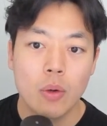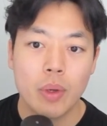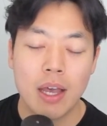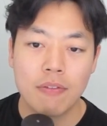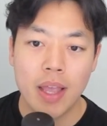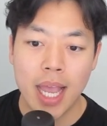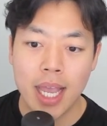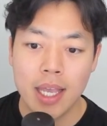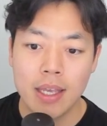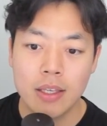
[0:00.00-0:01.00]
We have
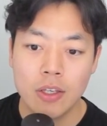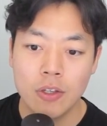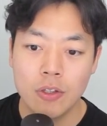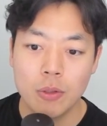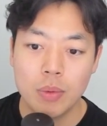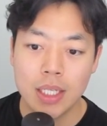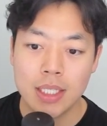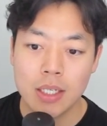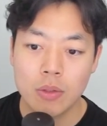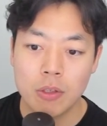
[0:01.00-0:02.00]
a cubed
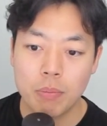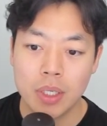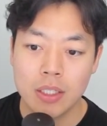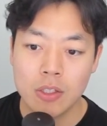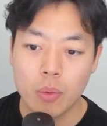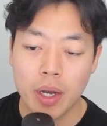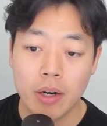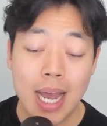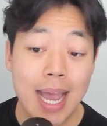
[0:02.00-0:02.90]
is equal to b squared.